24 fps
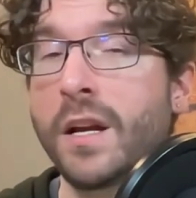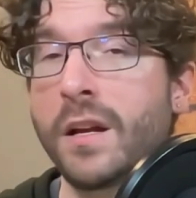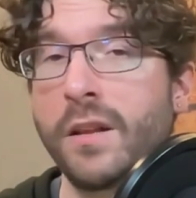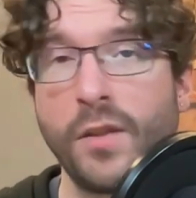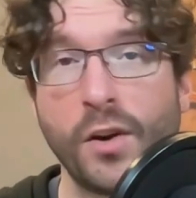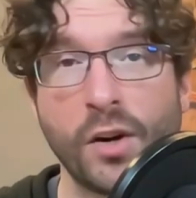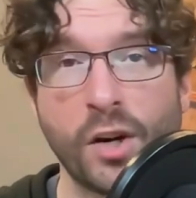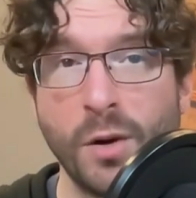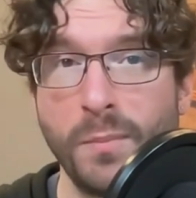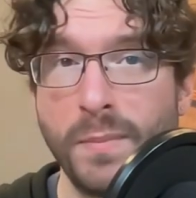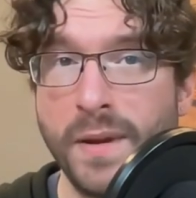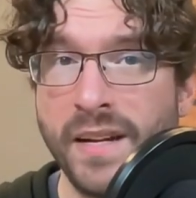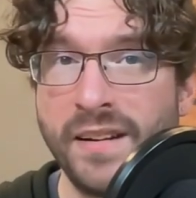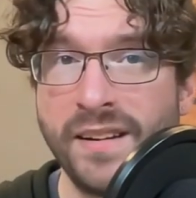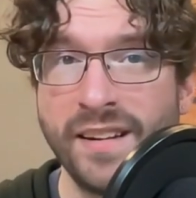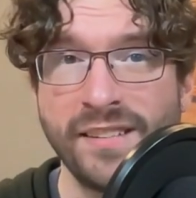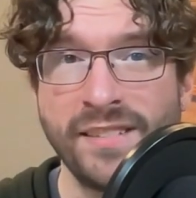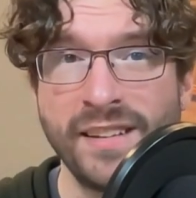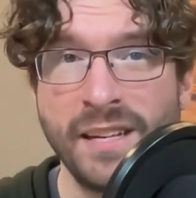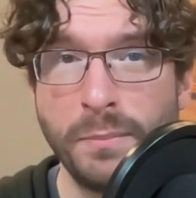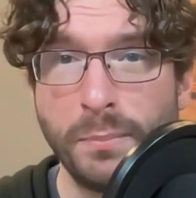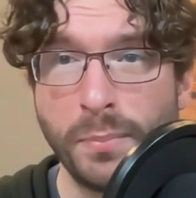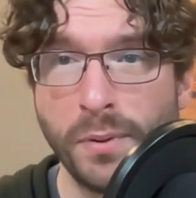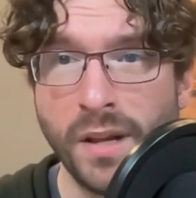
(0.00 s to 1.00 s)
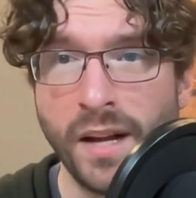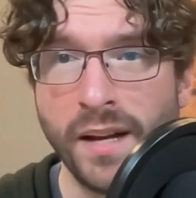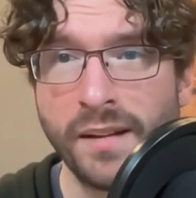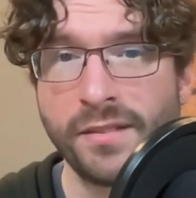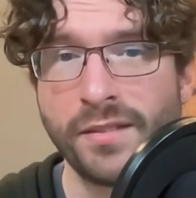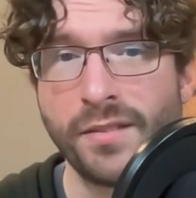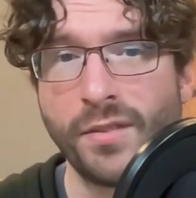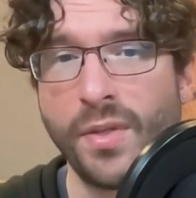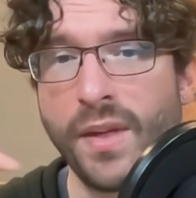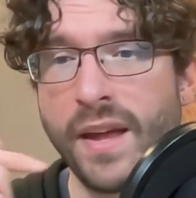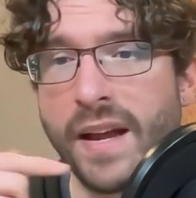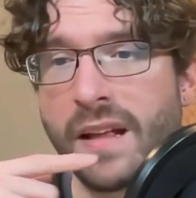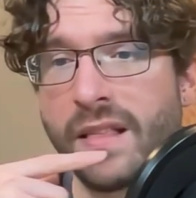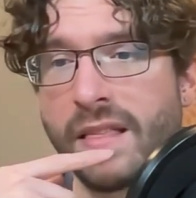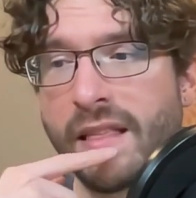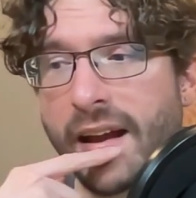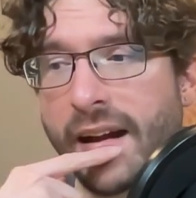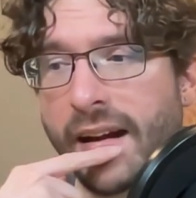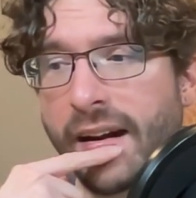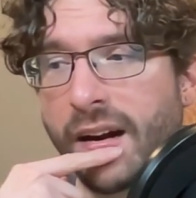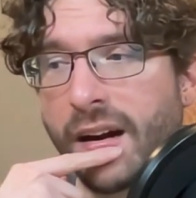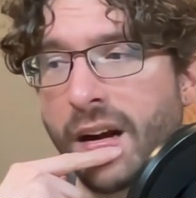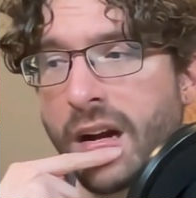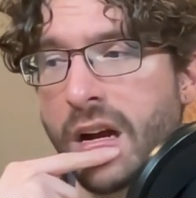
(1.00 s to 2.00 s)
There could be a Disney Plus thing
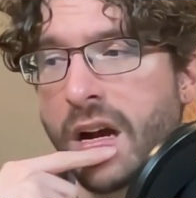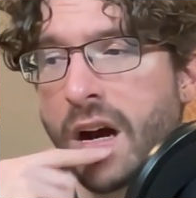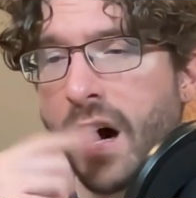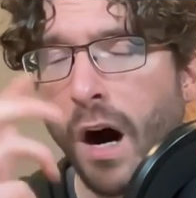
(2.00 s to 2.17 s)
there.